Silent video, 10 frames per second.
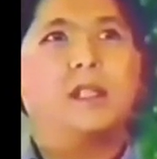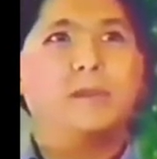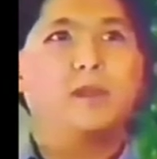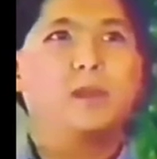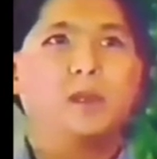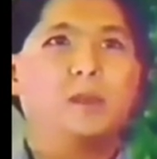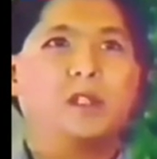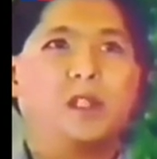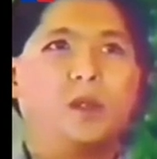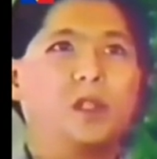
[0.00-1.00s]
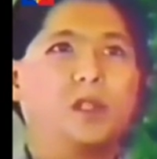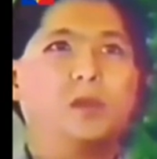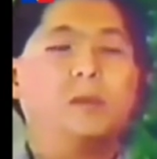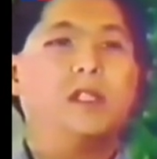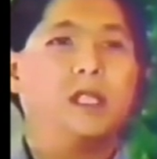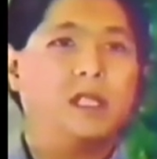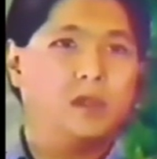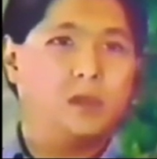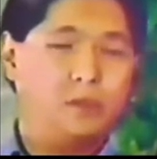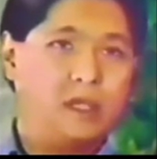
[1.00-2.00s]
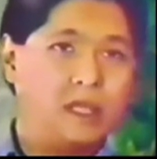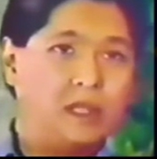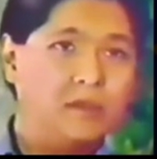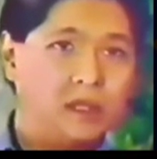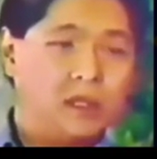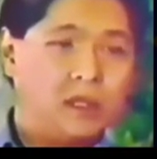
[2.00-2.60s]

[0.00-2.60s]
I'm sure there was a core group in that who believed.